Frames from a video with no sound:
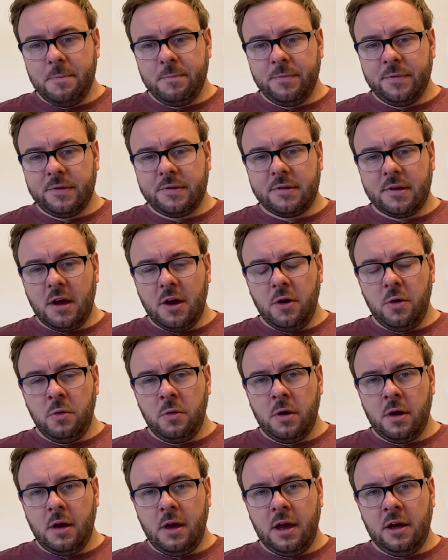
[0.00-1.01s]
So
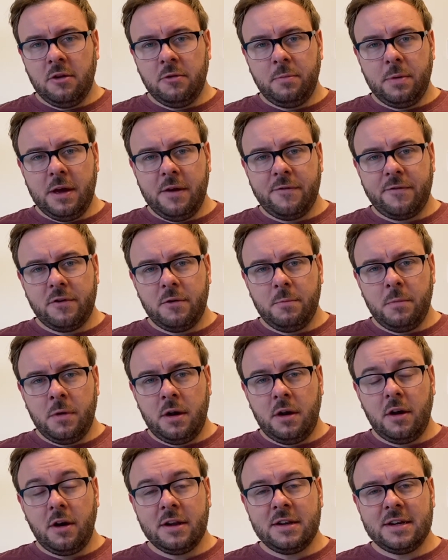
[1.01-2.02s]
it'll be from
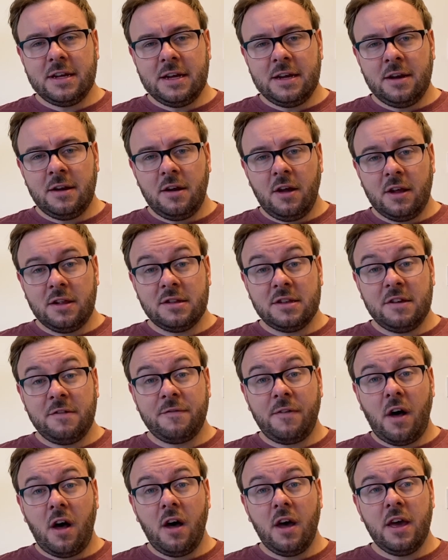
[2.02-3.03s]

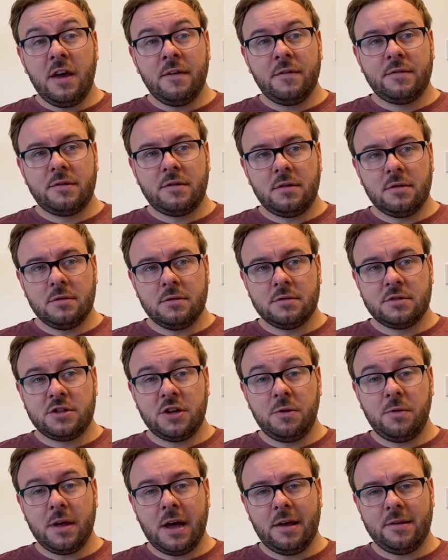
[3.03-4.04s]
1995 till
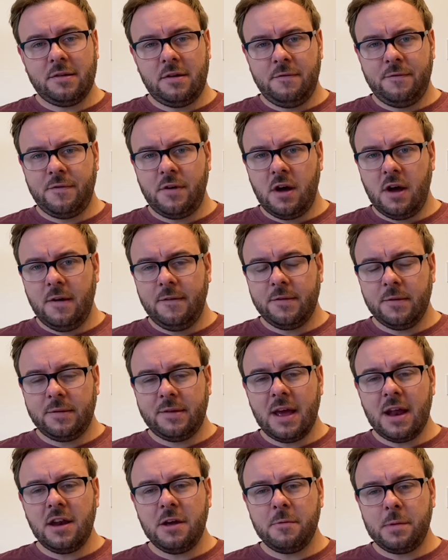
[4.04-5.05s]
2005. So a
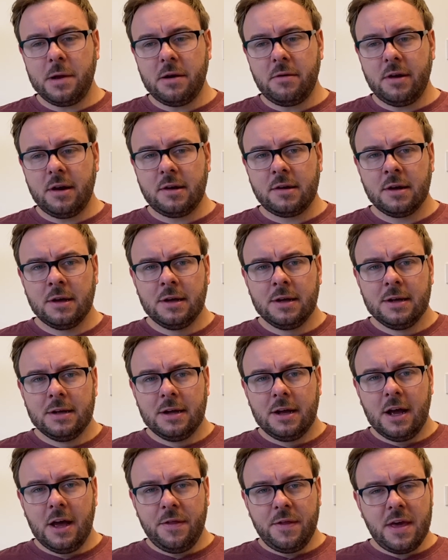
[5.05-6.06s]
10-year period
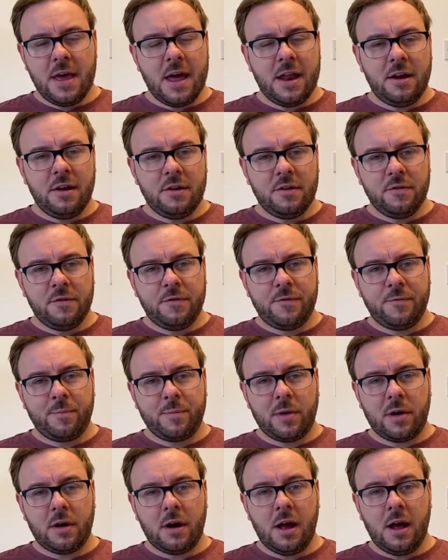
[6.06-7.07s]
at the end of
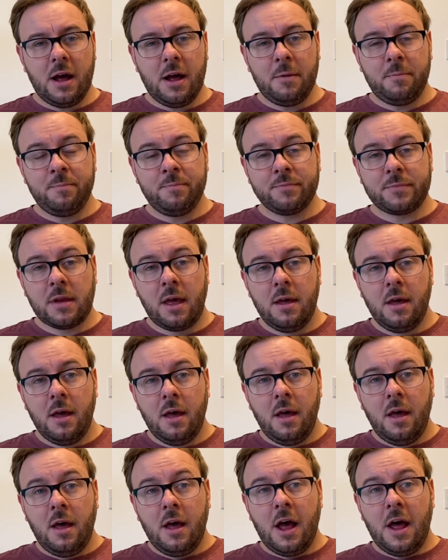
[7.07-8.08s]

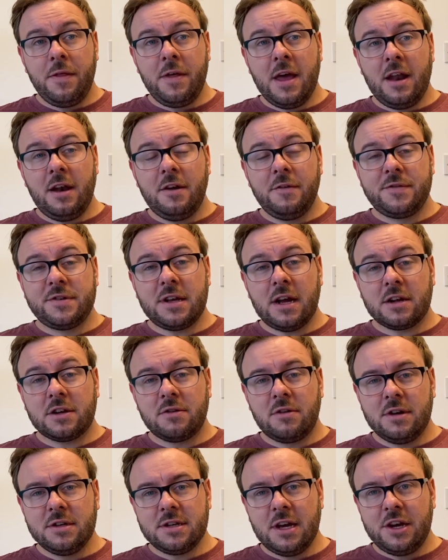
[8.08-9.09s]

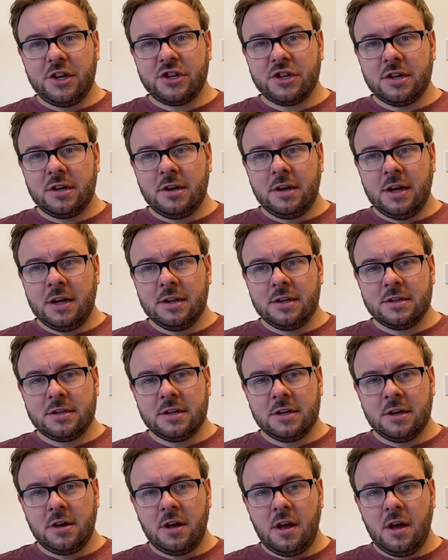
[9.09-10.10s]
sectorisation
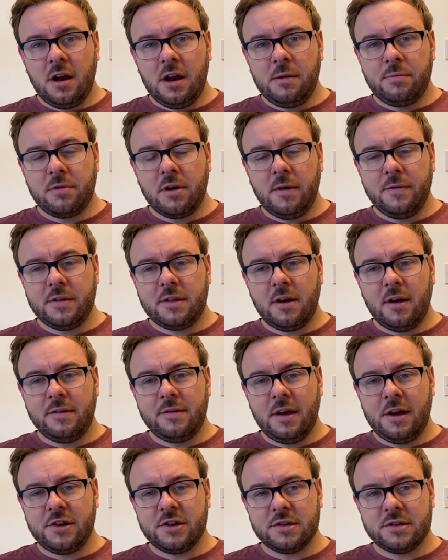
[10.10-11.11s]
into early
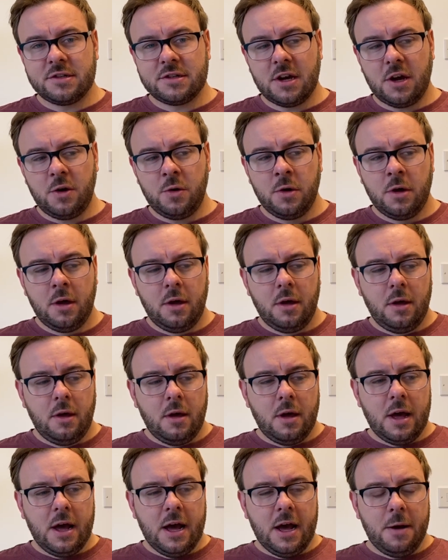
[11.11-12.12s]
privatisation. So
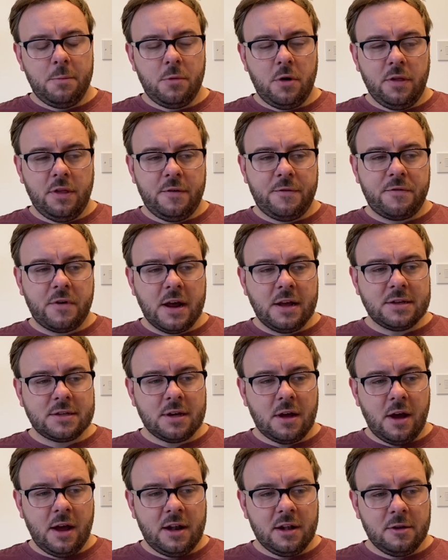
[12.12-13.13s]
on the freight
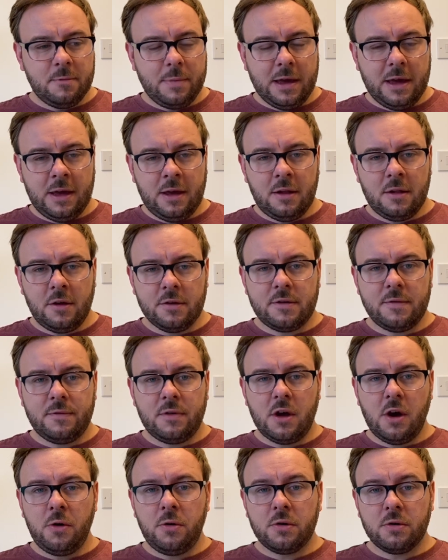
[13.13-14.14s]
side, it'll be lots of
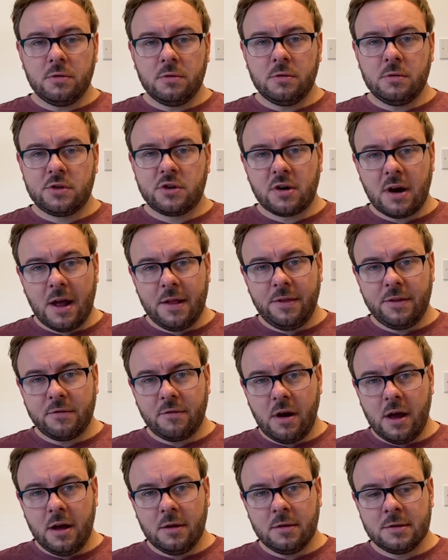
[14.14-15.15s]
load haul,
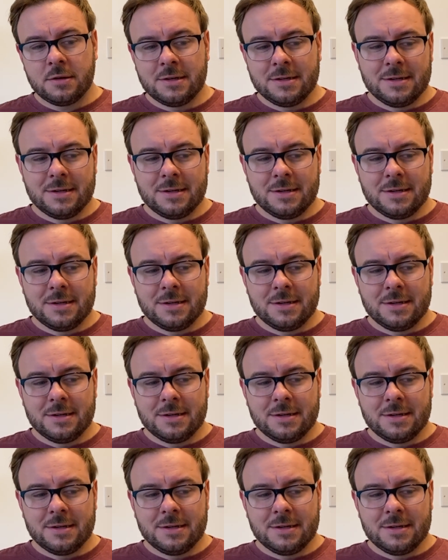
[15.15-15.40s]
Transrail,